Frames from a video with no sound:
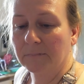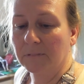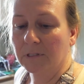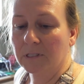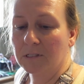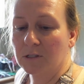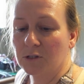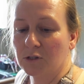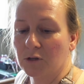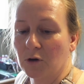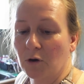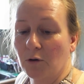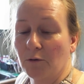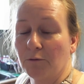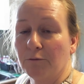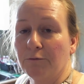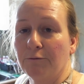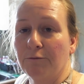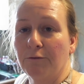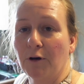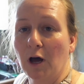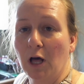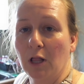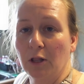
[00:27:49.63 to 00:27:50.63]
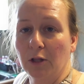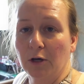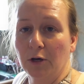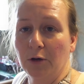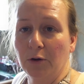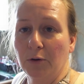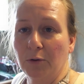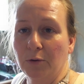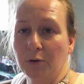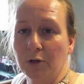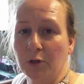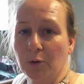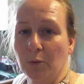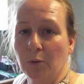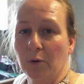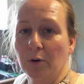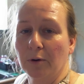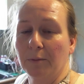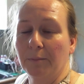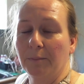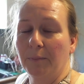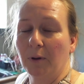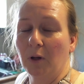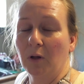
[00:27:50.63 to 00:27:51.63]
So follow
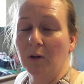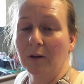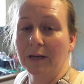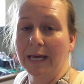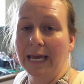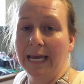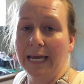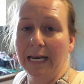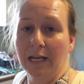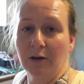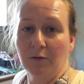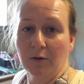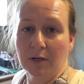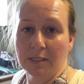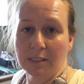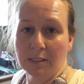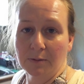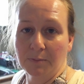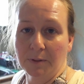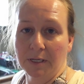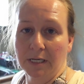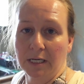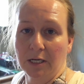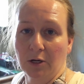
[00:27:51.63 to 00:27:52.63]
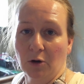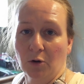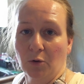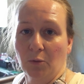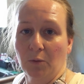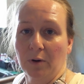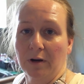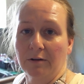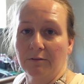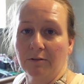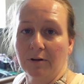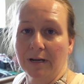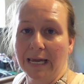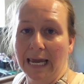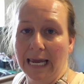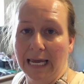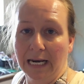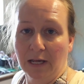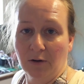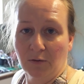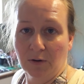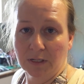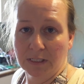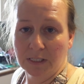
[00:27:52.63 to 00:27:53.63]
your bulk canning recipe or whatever
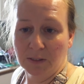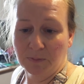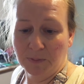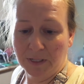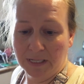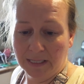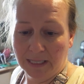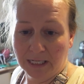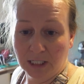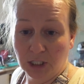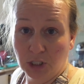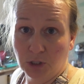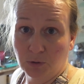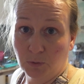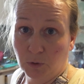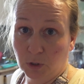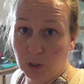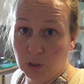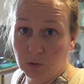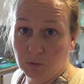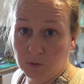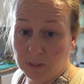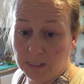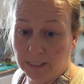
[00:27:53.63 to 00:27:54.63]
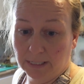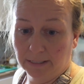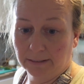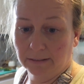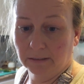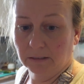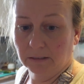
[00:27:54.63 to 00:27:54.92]
canning recipe that you are using.